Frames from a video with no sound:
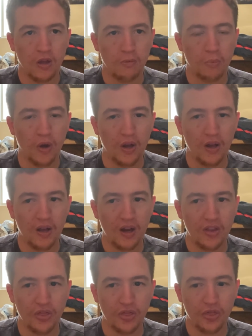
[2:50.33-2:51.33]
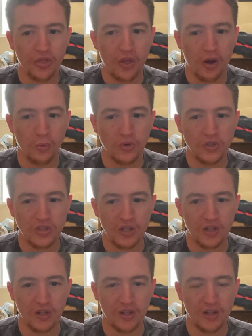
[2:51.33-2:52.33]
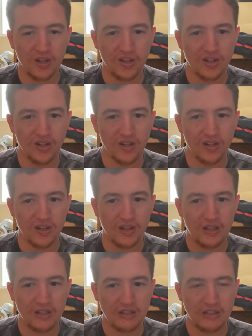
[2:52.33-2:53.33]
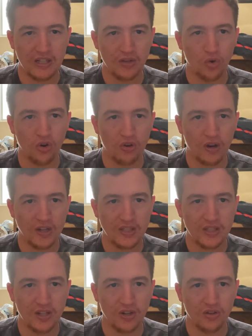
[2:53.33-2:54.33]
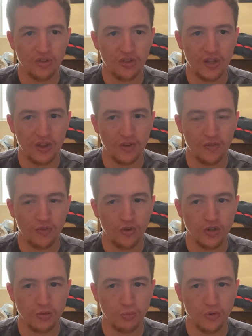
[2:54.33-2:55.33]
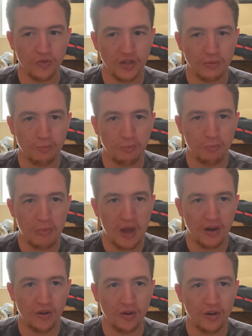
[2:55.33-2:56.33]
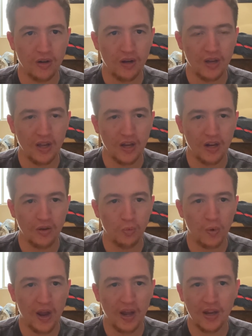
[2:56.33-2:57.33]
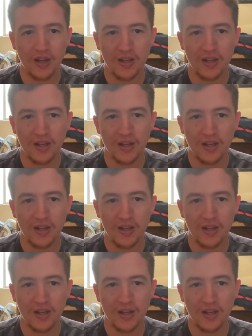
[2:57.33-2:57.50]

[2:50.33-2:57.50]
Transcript: But I thought it was a good sequel. I still think the first movie is better in a way.